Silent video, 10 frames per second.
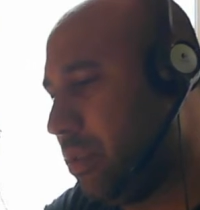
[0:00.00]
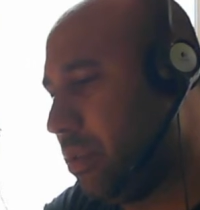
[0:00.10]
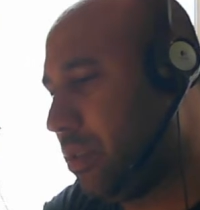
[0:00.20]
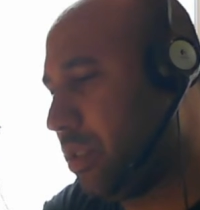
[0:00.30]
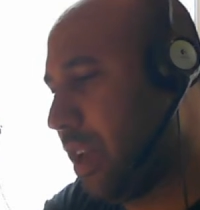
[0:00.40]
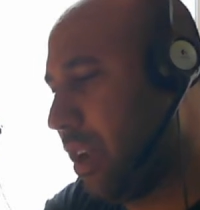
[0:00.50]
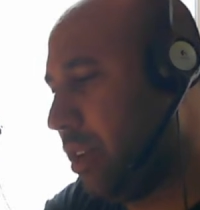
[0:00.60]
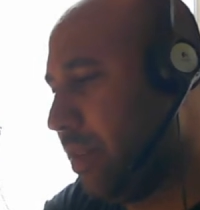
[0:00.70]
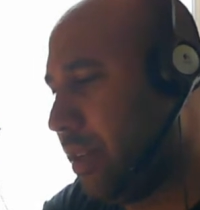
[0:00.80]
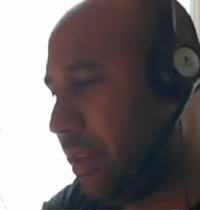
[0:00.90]
scan
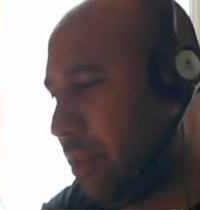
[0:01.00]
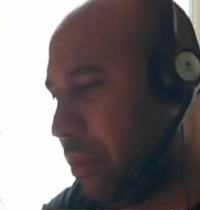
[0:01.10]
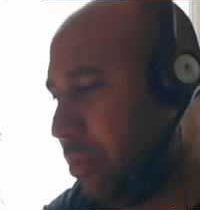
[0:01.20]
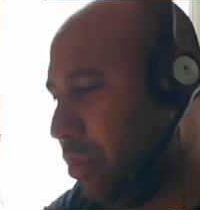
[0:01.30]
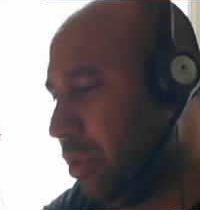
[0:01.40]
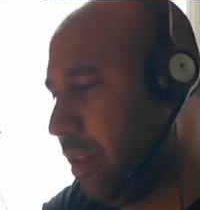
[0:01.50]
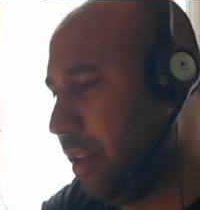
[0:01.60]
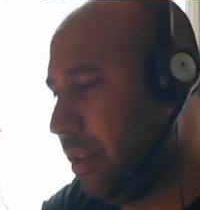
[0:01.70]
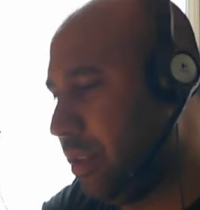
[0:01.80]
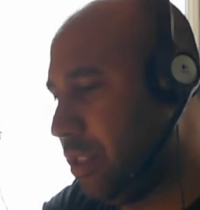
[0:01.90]
them in with a blue
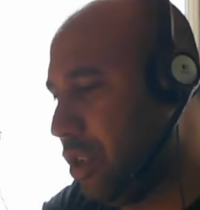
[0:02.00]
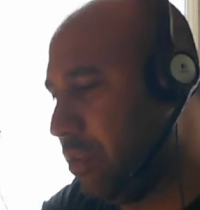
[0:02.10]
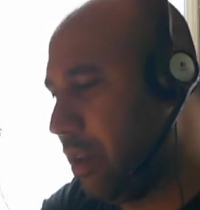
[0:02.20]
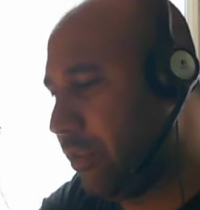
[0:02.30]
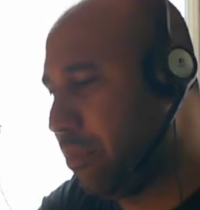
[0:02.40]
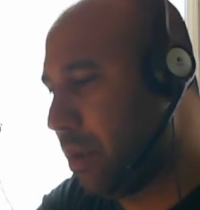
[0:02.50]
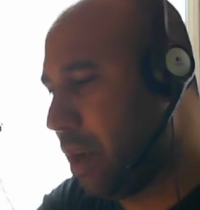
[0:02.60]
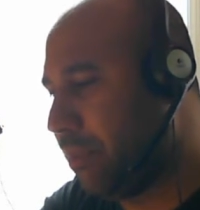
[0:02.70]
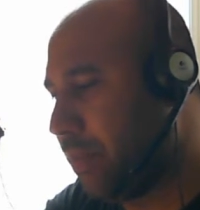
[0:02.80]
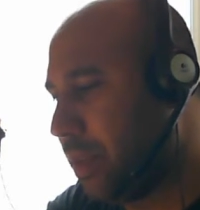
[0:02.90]
lead, show them off to
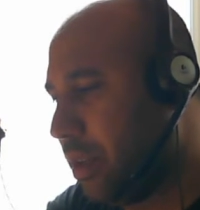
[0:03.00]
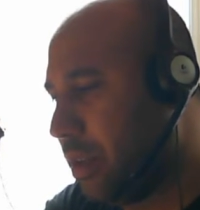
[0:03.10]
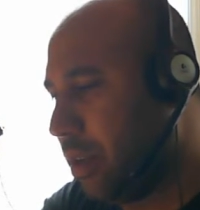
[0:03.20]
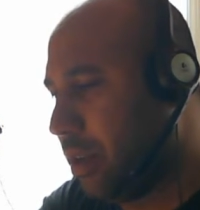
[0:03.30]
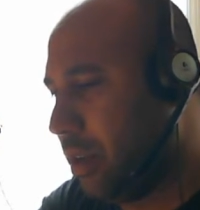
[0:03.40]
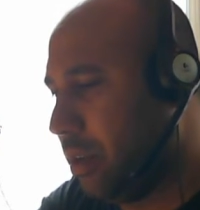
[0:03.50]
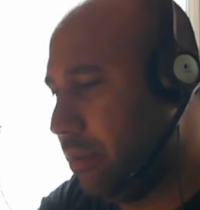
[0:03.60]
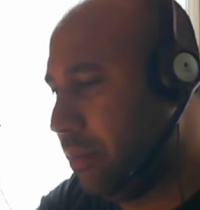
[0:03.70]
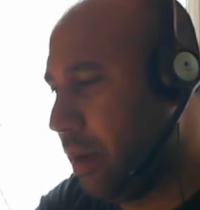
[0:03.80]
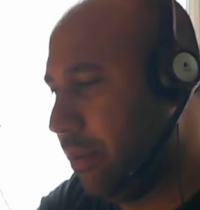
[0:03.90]
Bob.
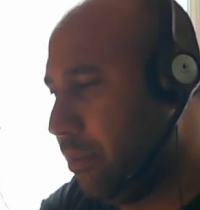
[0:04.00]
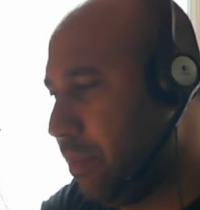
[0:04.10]
Bob,